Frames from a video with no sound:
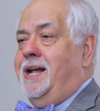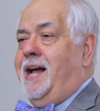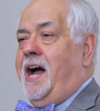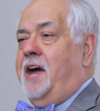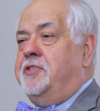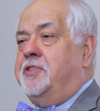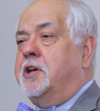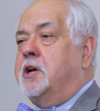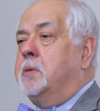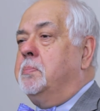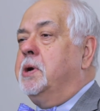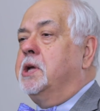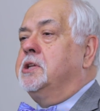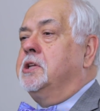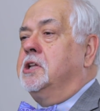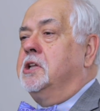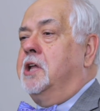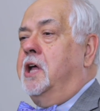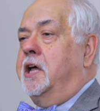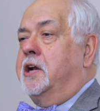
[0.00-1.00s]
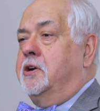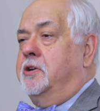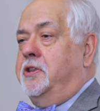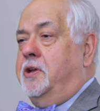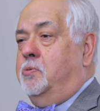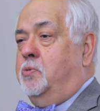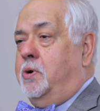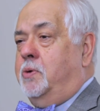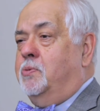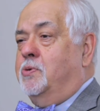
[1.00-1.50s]
I think about the letter
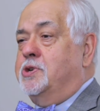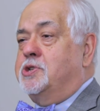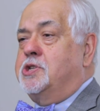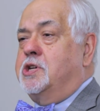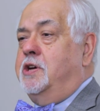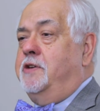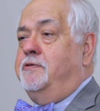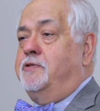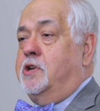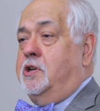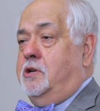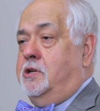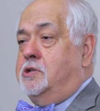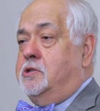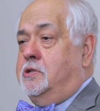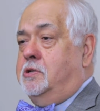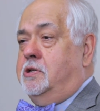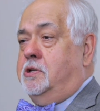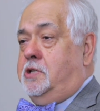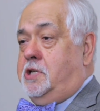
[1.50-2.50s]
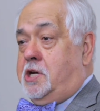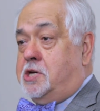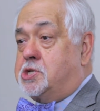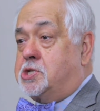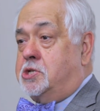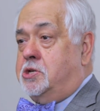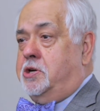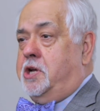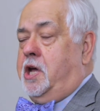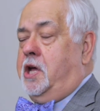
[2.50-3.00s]
that we received
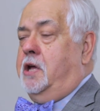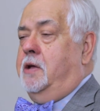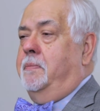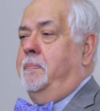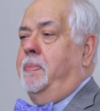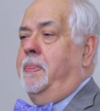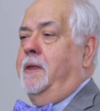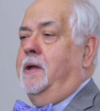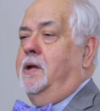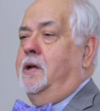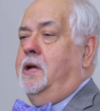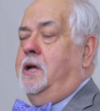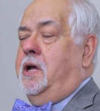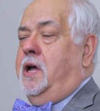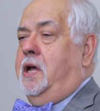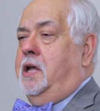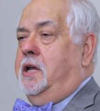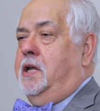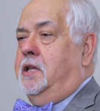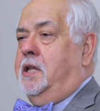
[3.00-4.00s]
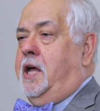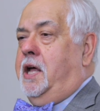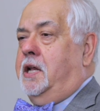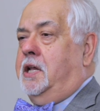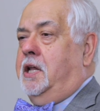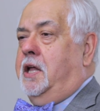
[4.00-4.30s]
yesterday and in that